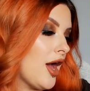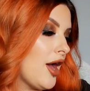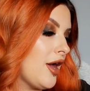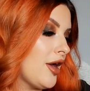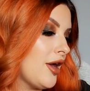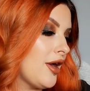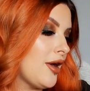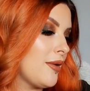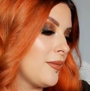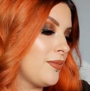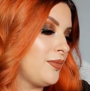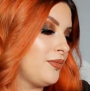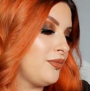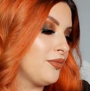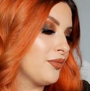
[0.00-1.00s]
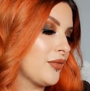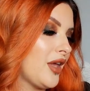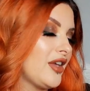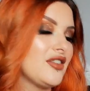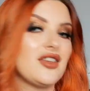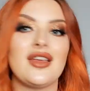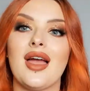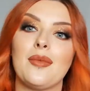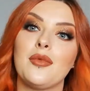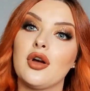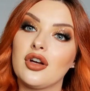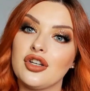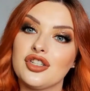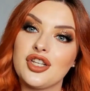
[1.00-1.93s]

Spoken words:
So yeah, I'm not going